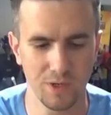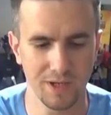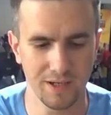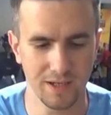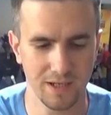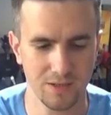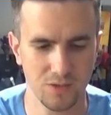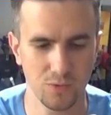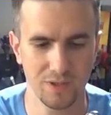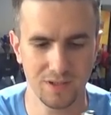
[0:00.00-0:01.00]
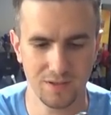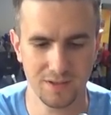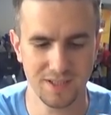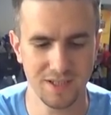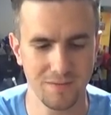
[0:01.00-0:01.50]
We can get that sorted. I'll
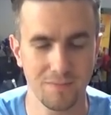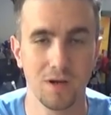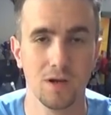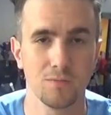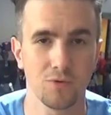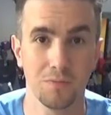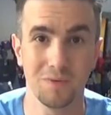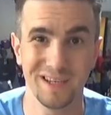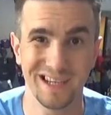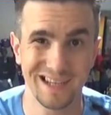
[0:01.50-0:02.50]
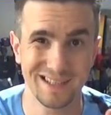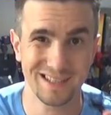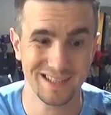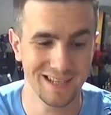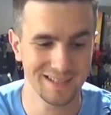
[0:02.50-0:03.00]
see him probably at
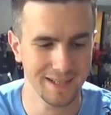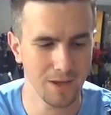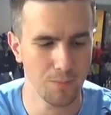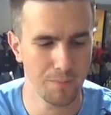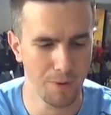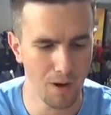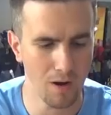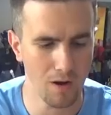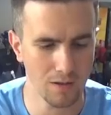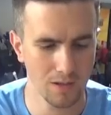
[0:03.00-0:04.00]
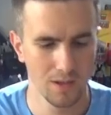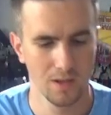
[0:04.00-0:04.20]
Sandown Park.